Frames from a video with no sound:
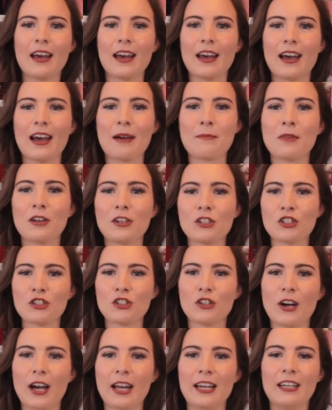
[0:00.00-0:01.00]
I'm not
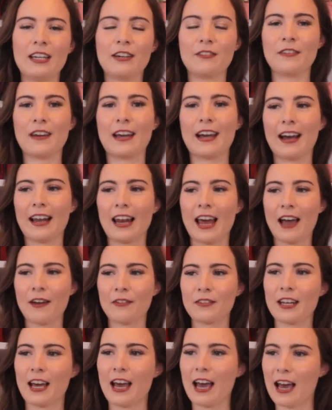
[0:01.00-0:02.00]
sure I love it. I'll
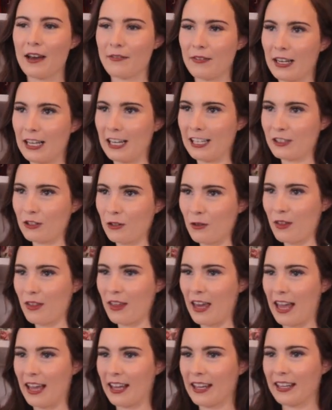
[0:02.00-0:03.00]
have to have a little
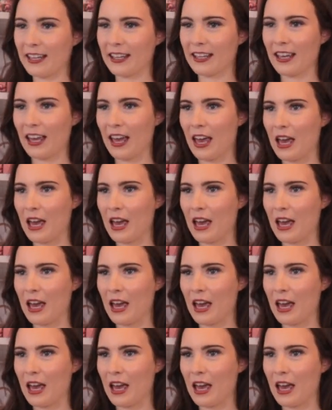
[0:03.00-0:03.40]
think.